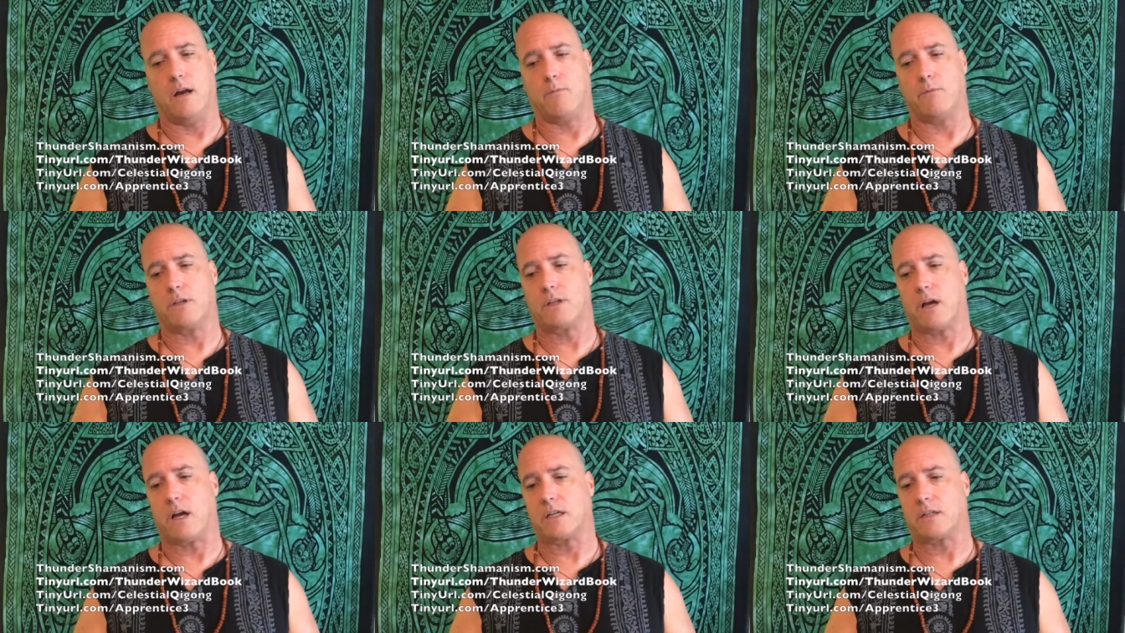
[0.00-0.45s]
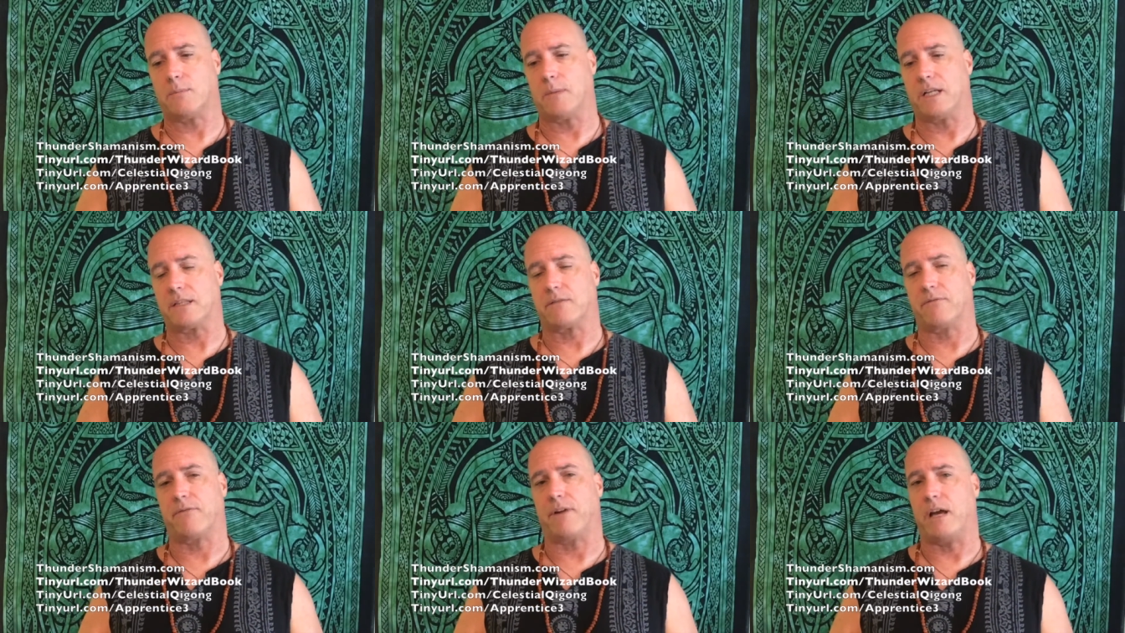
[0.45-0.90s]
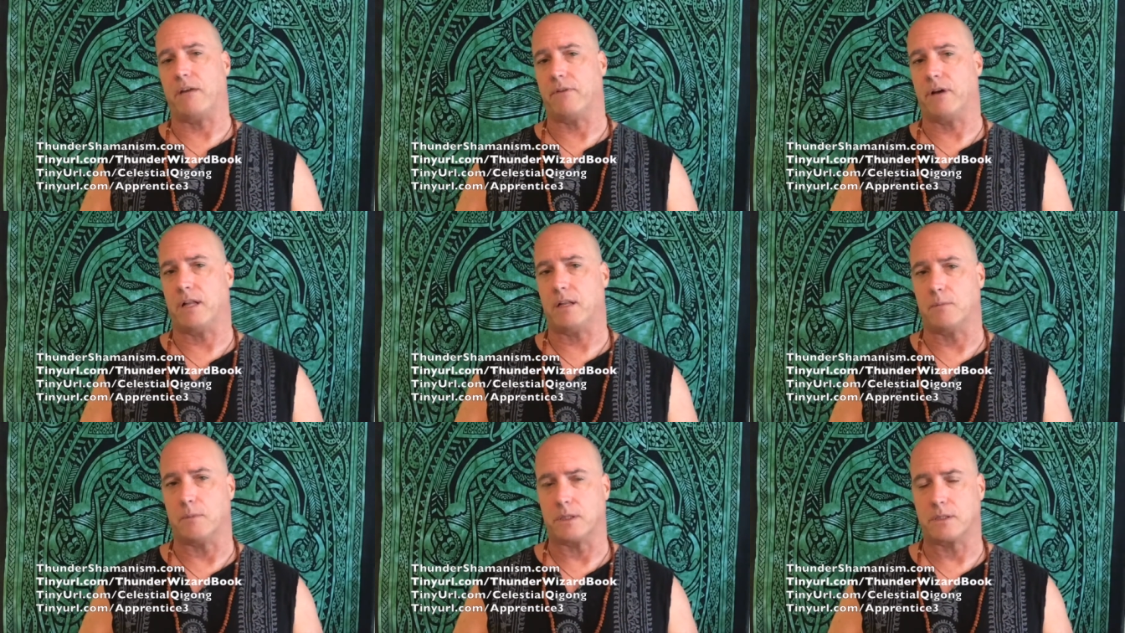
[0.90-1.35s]
We talked about the five
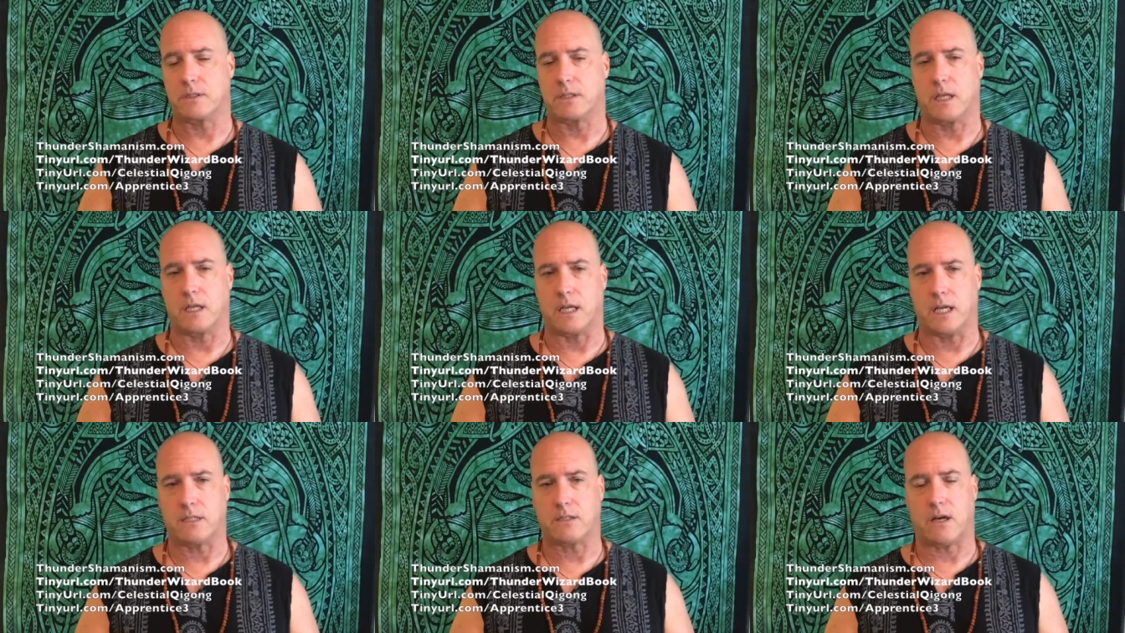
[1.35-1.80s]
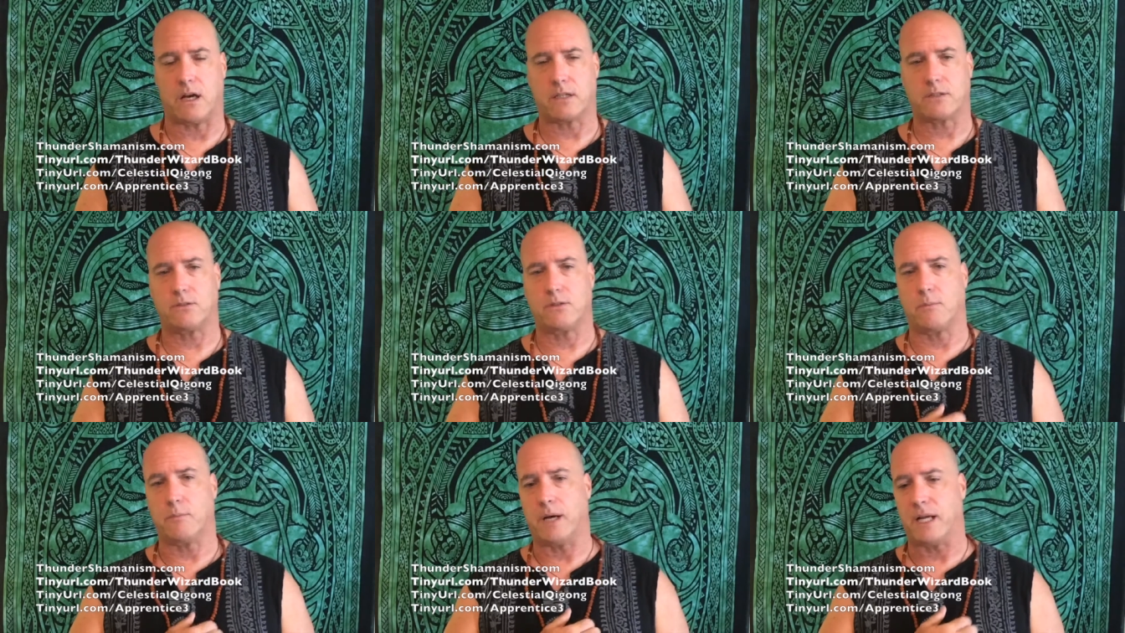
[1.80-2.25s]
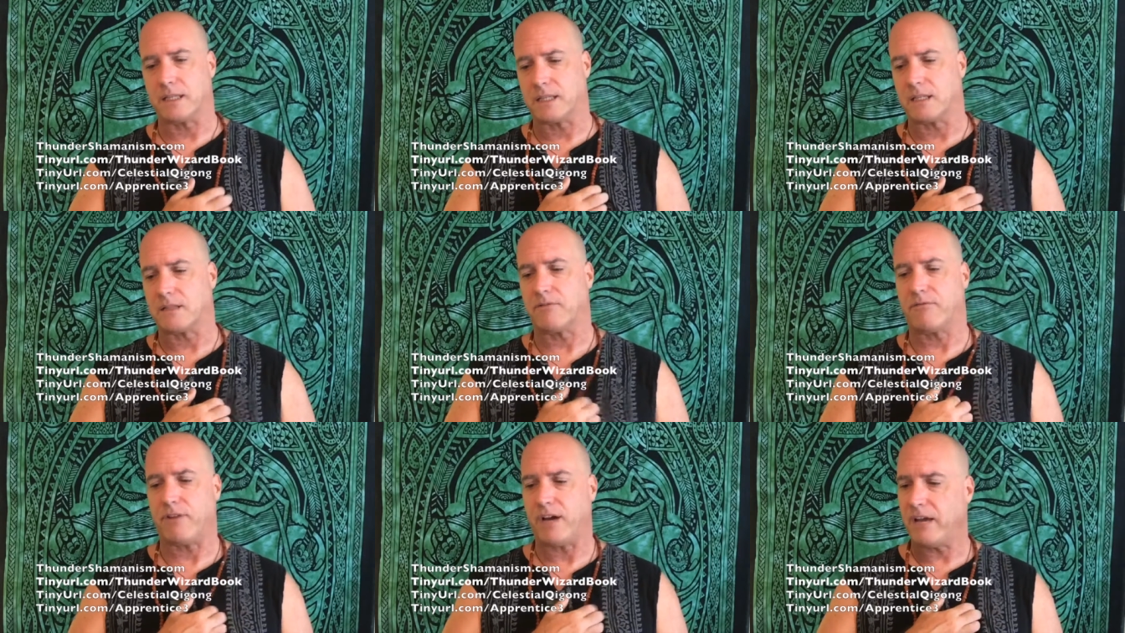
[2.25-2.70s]
elements. And I talked to you about
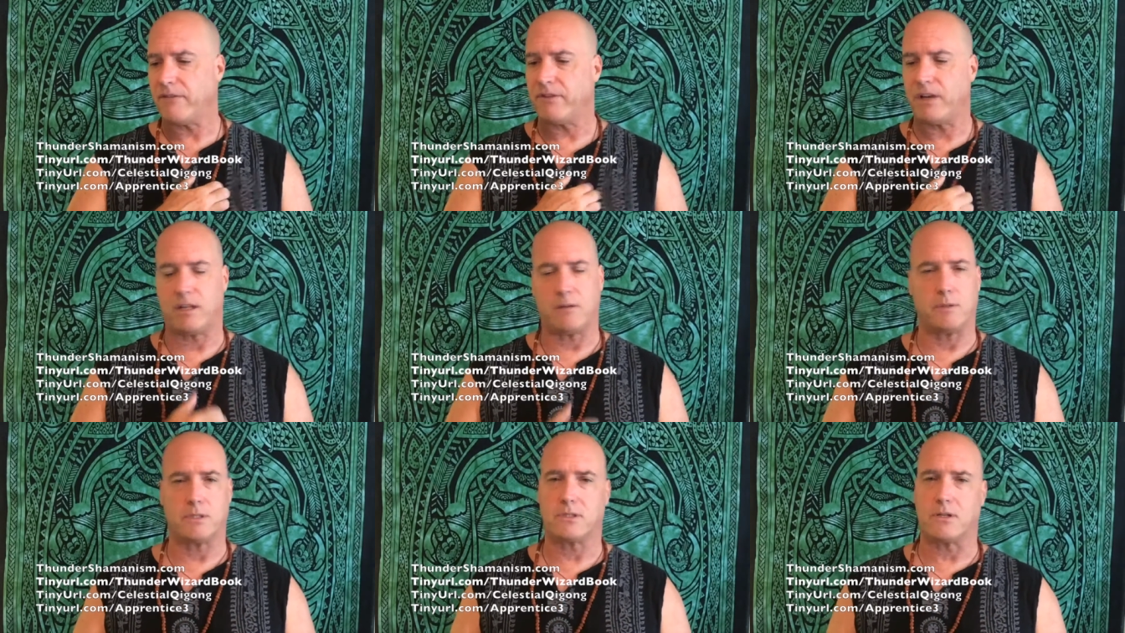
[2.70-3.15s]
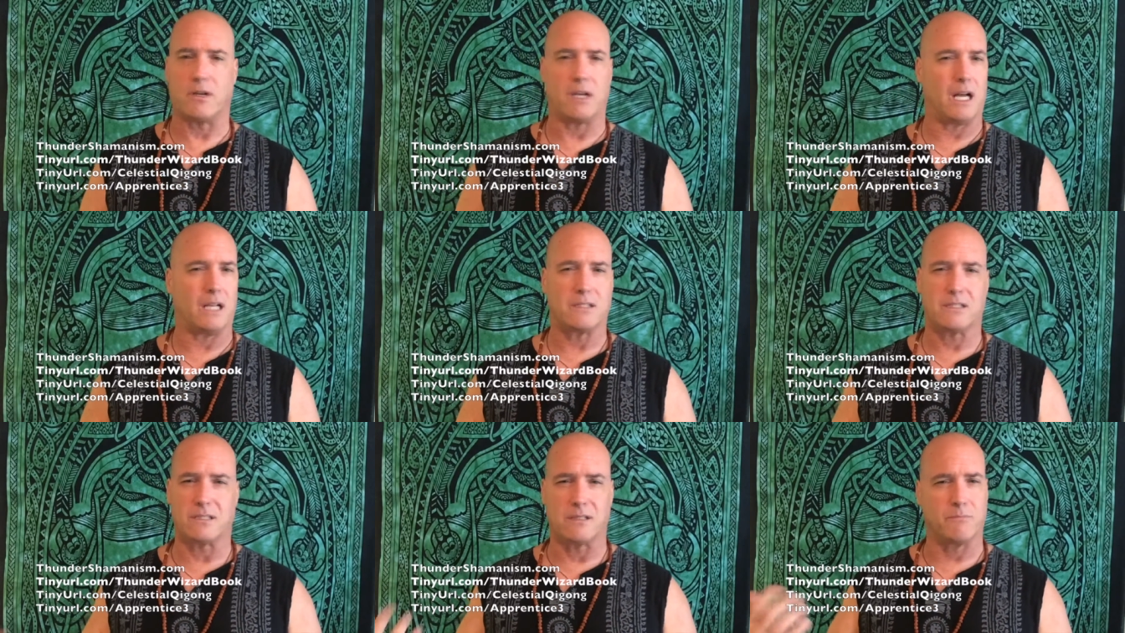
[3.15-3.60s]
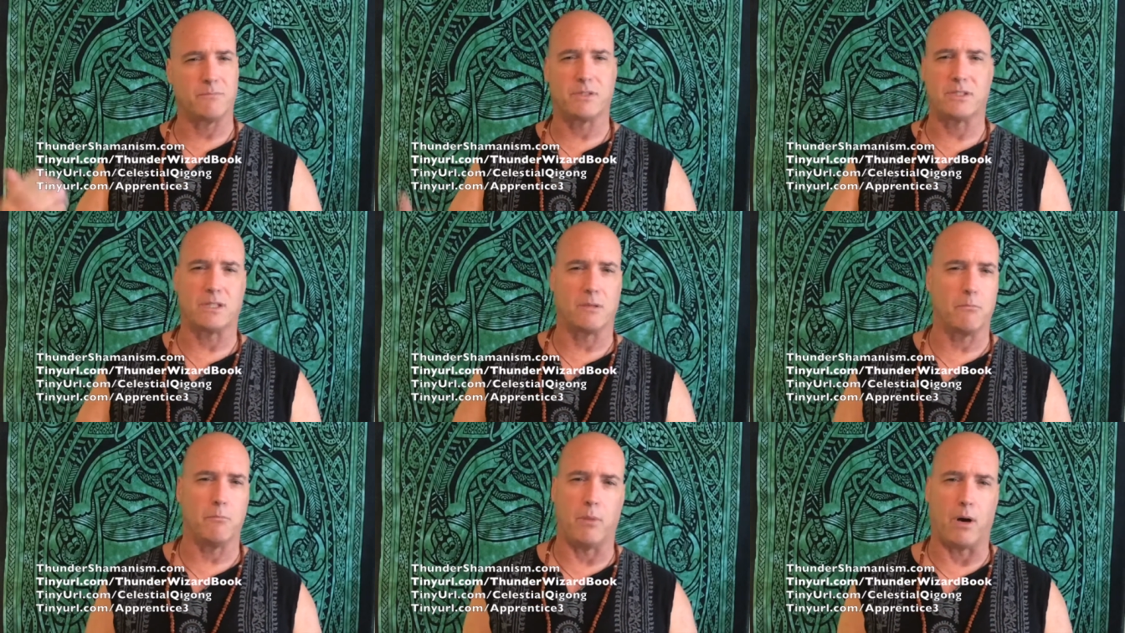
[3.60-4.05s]
that the five elements are not some
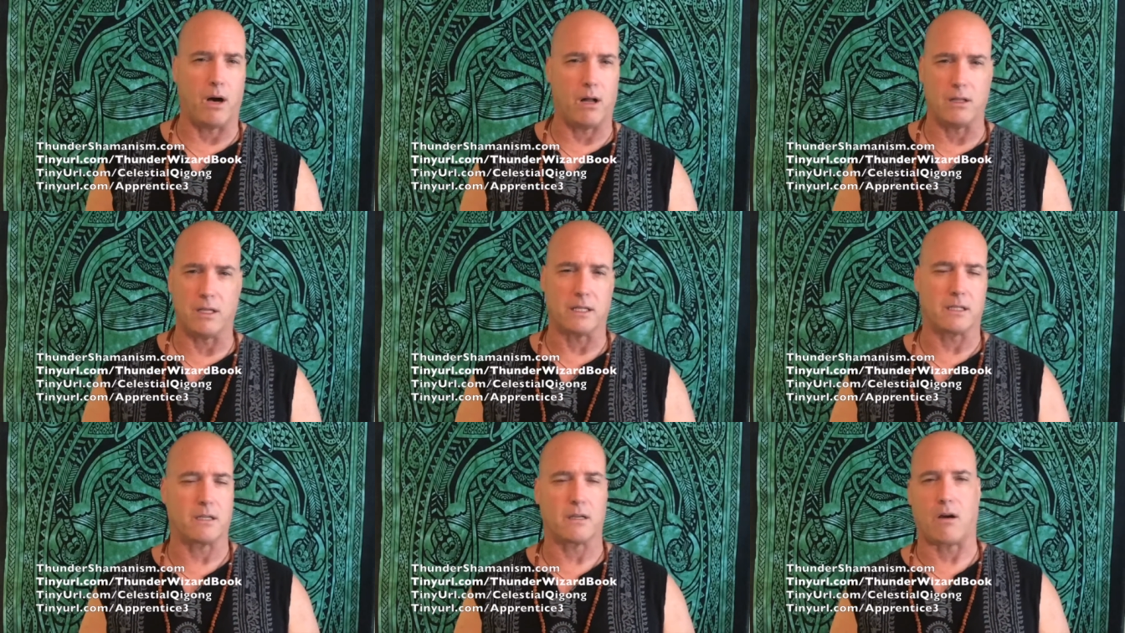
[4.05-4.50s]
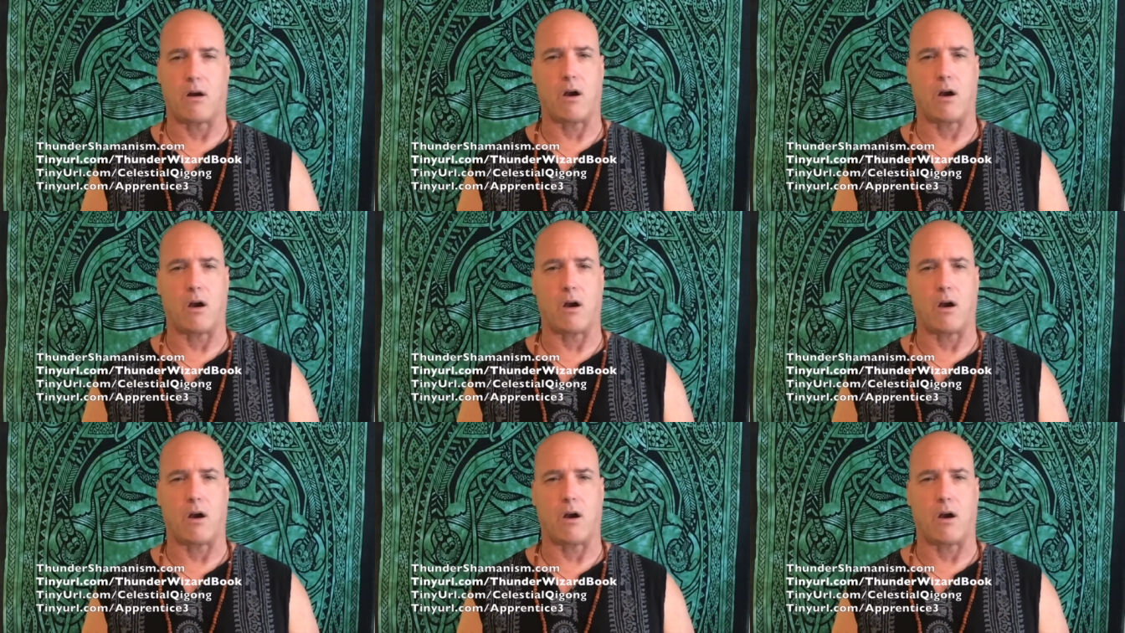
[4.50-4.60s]
symbolic,